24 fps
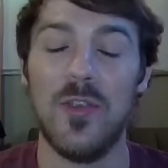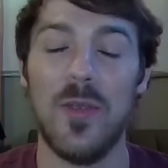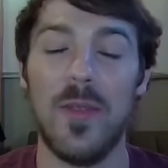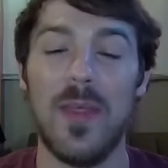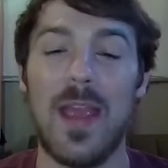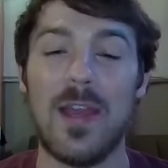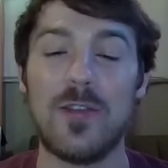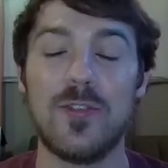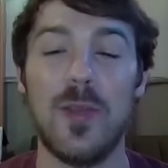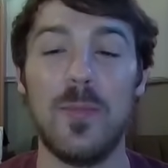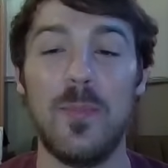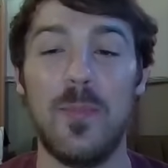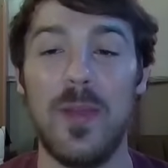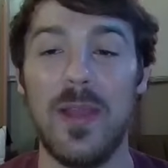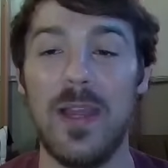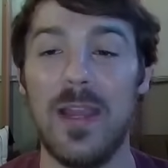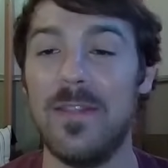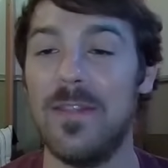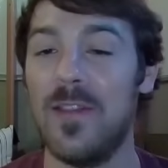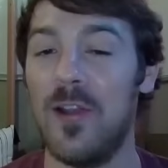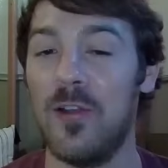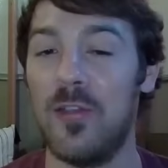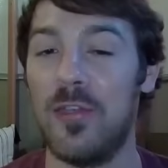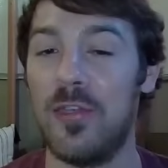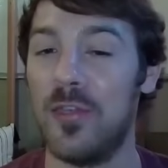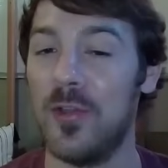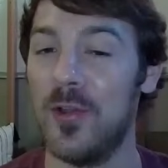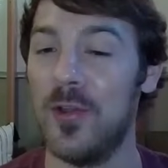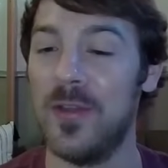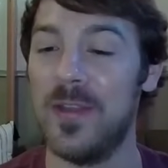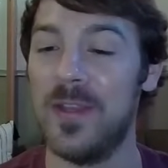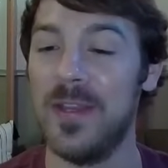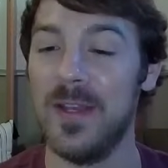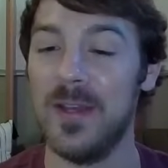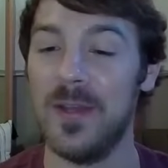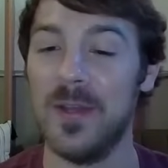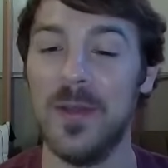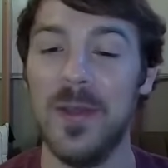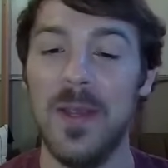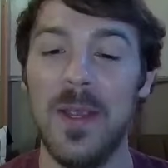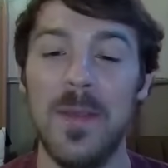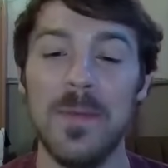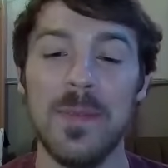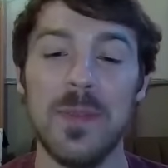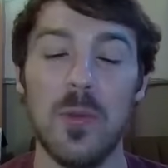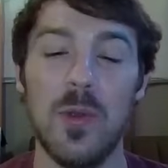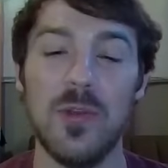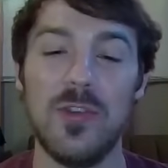they actually bring in their third here,
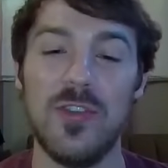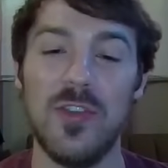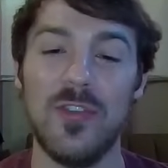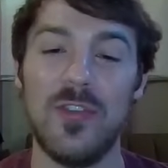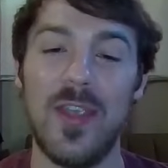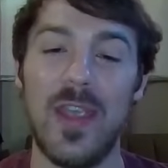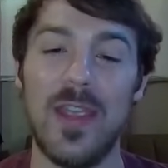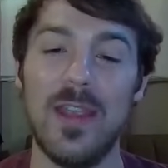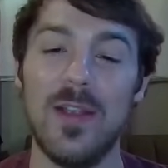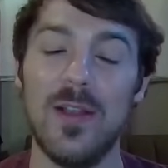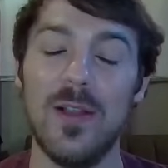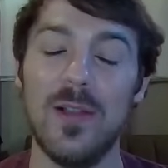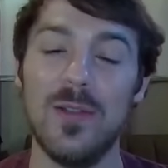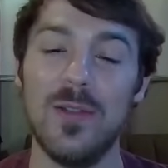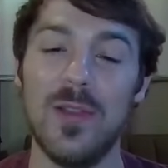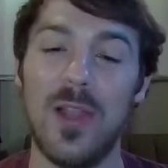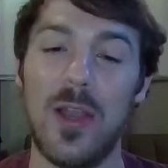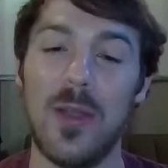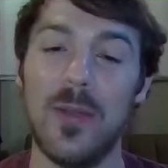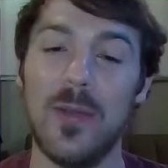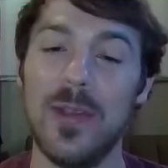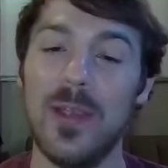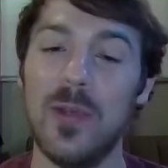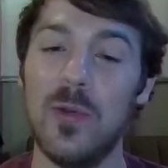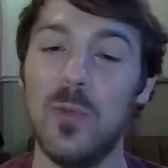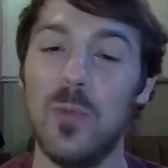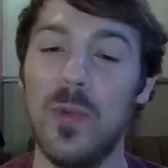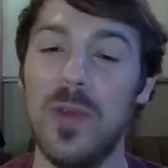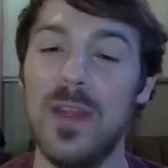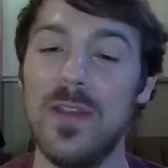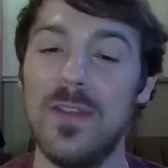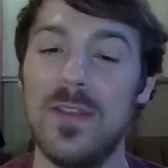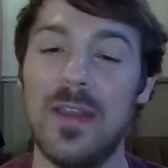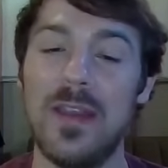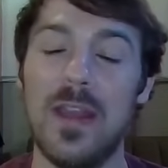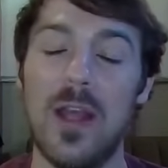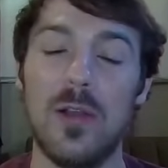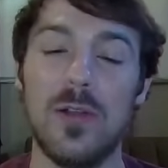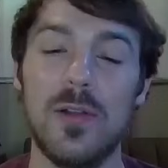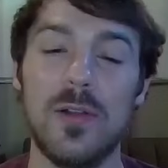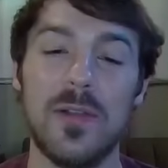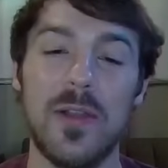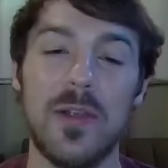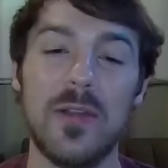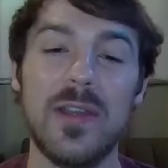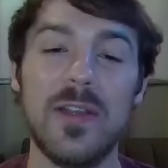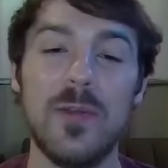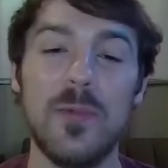which is a Galarian Weezing. Now,
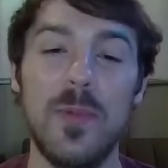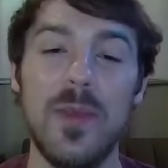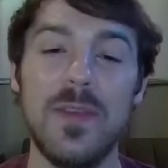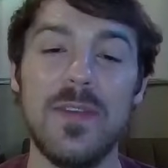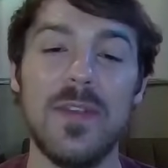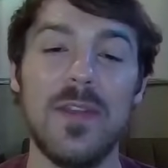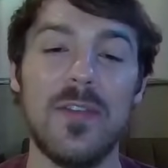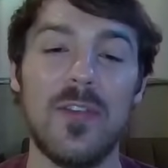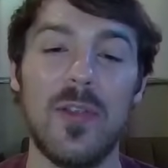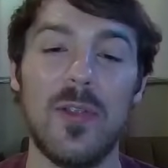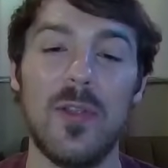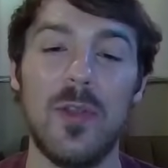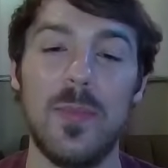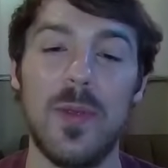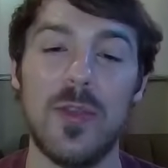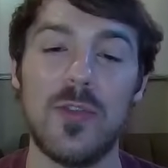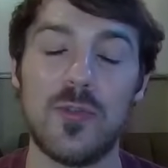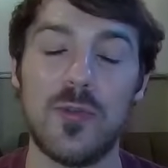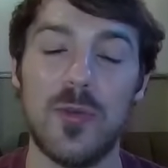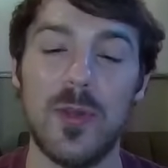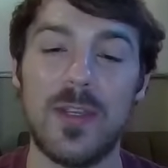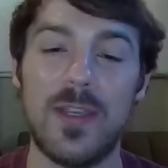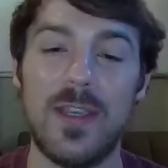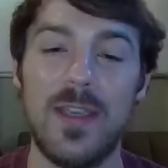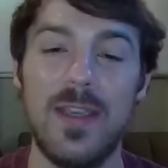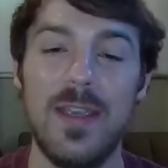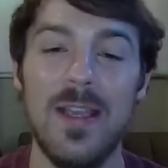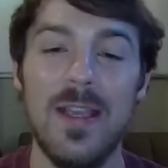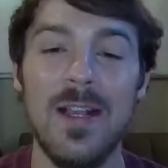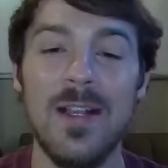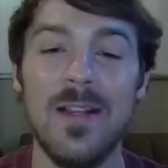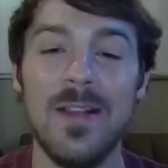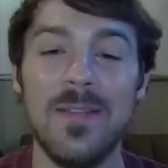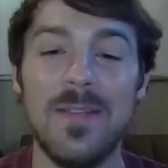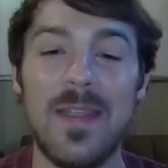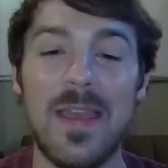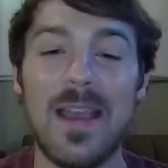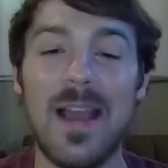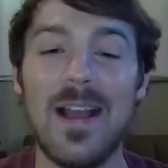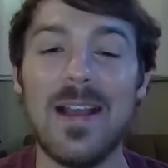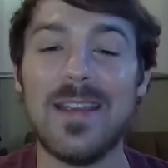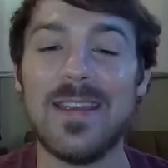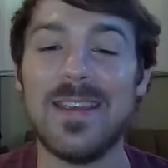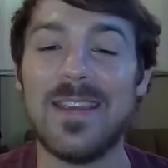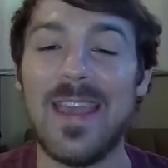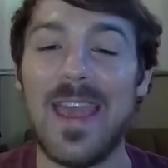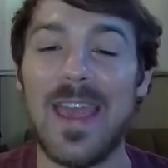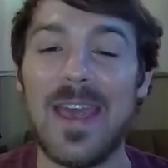Galarian Weezing is a little bit tricky. They
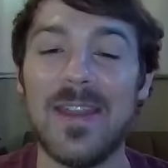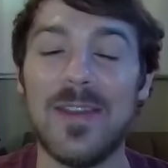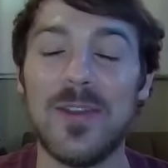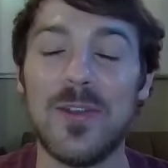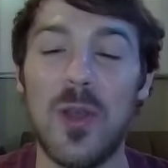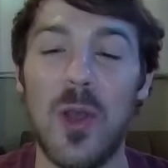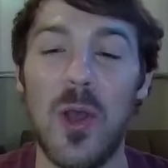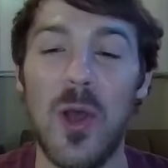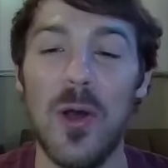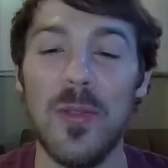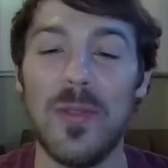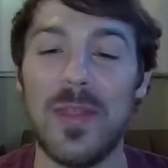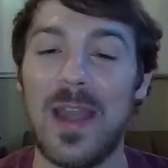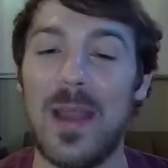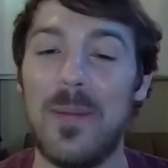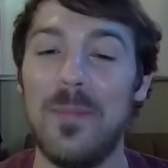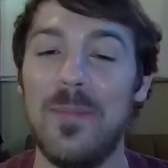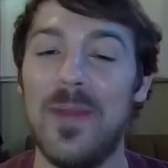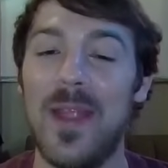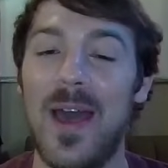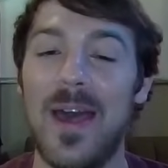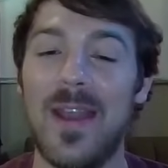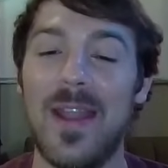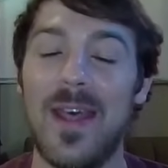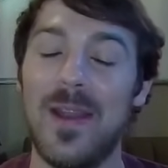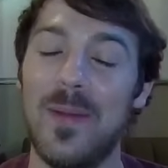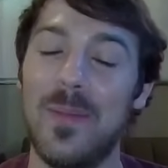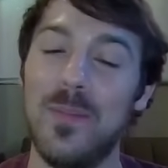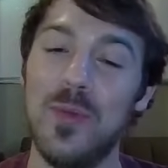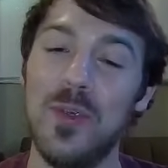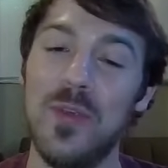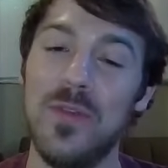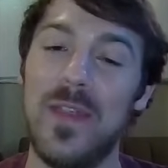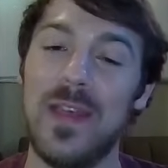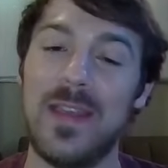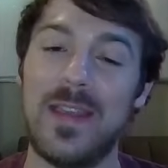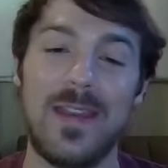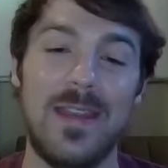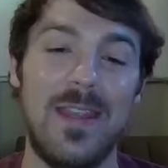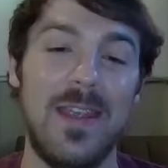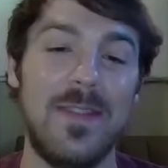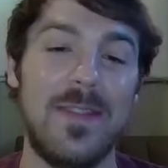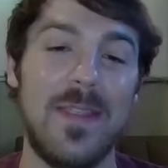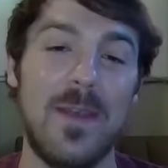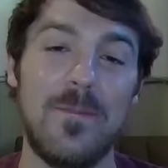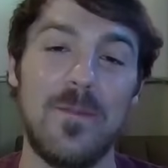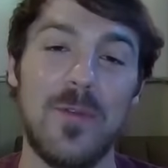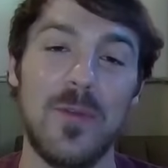again call that I'm not on a move that can
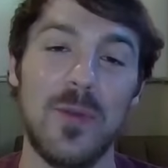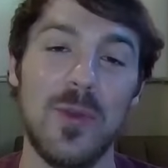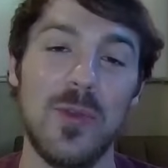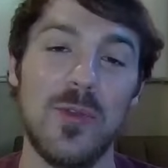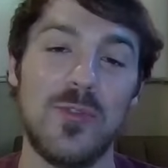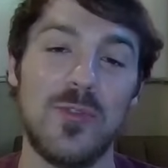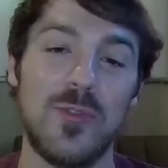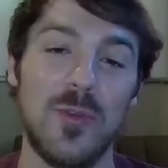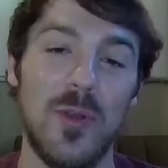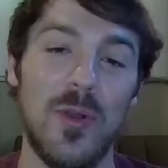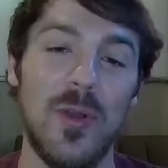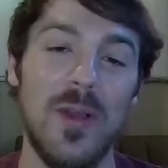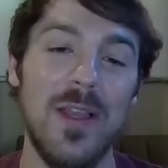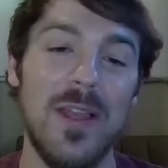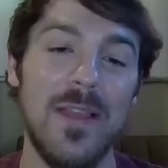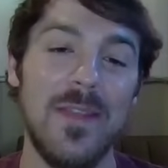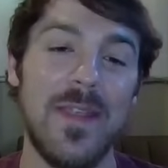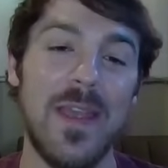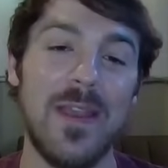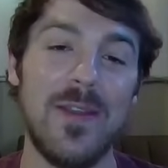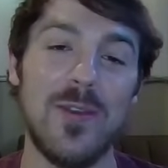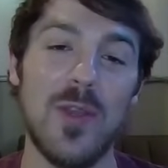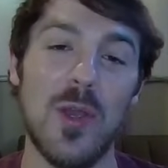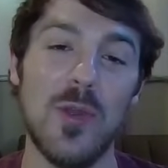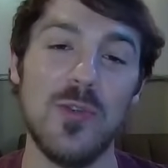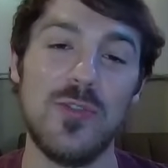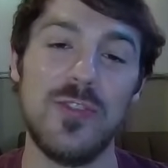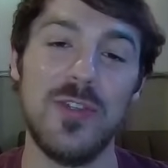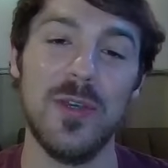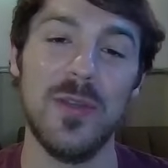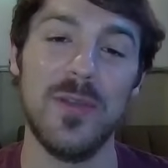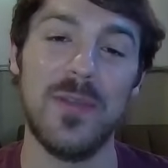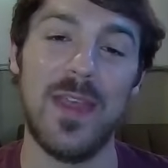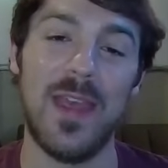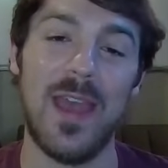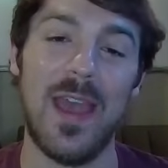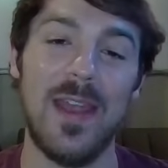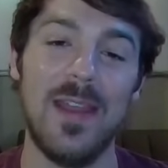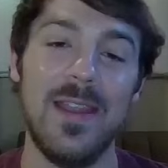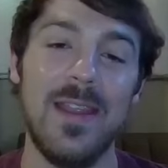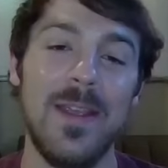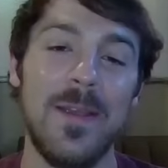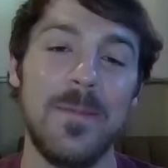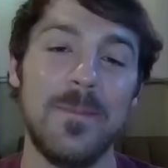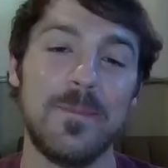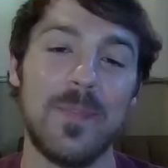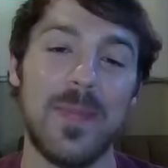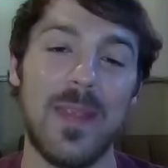hit them for neutral. They no-shield that,
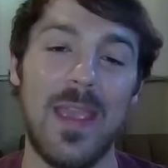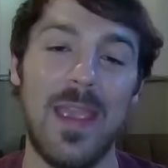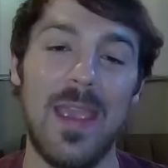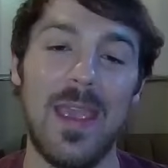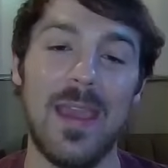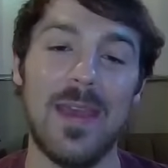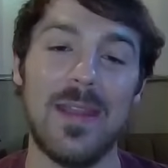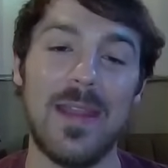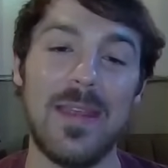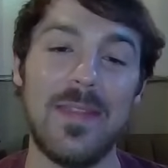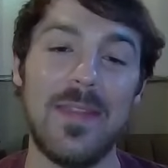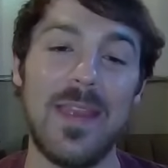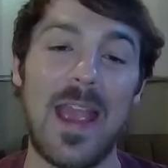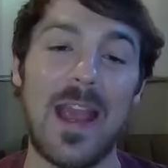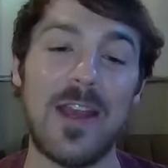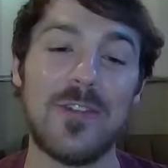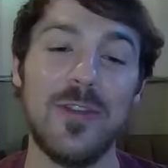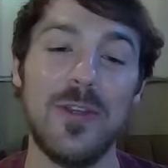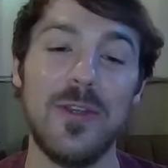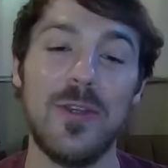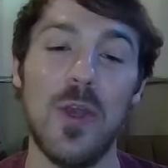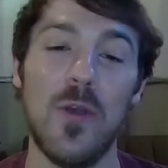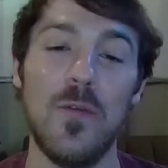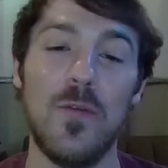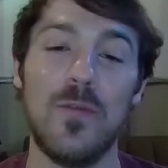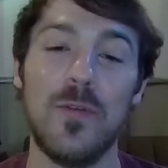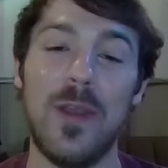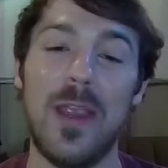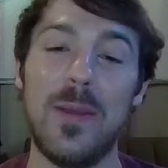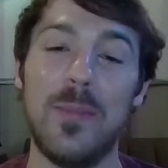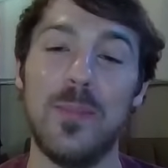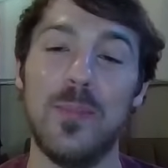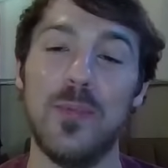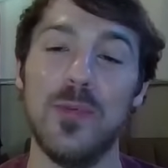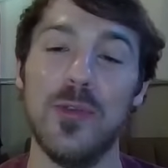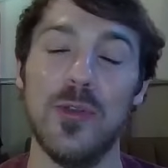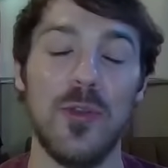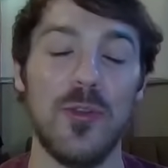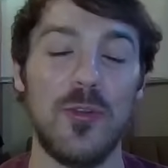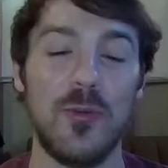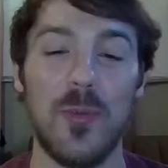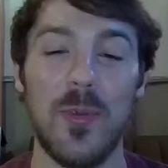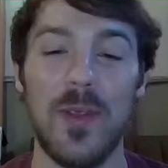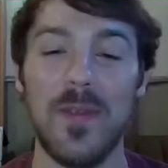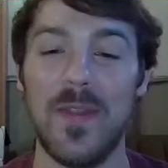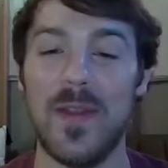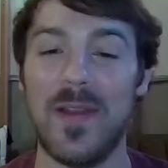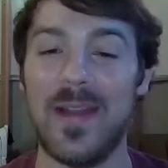and they actually go for a Brutal
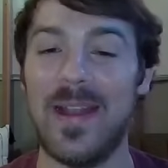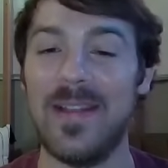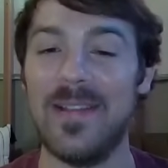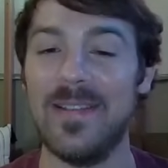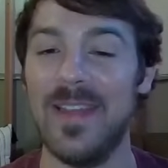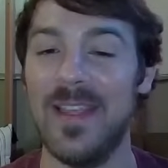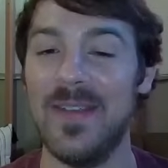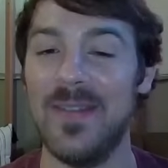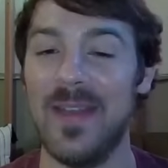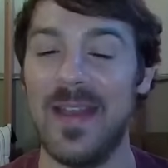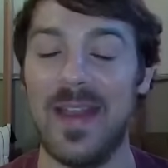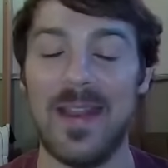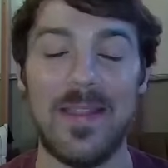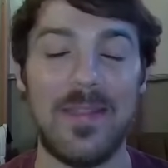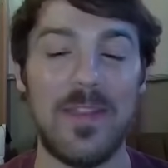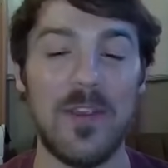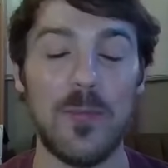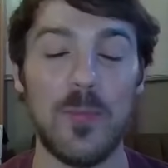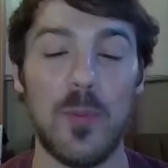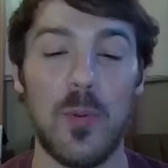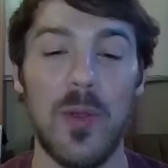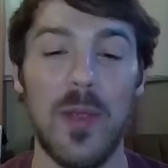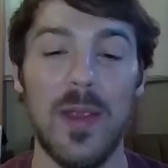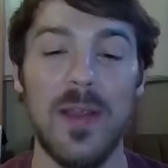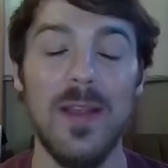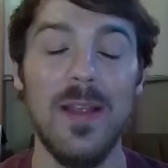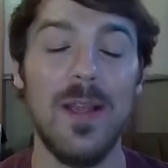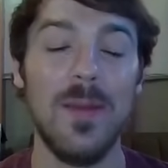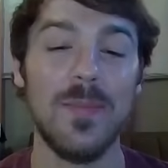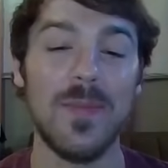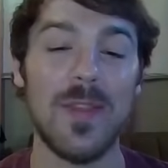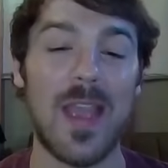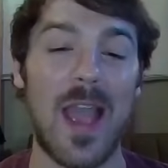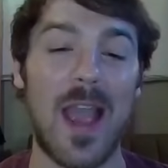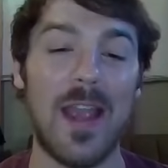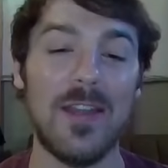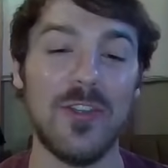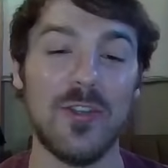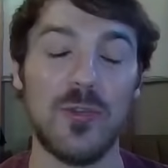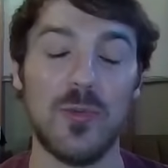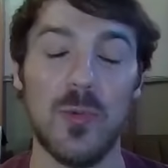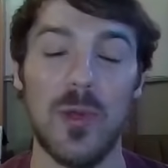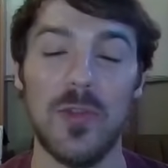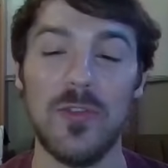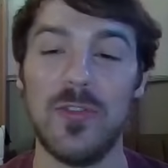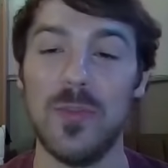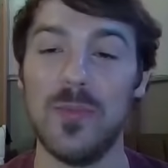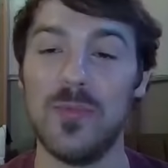Swing there, and I live it. And at this point, I just
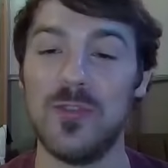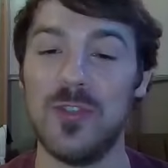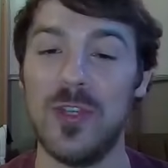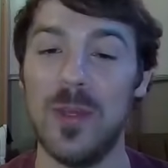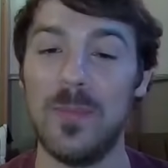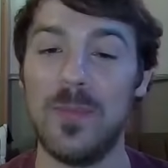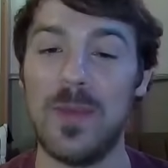want some chip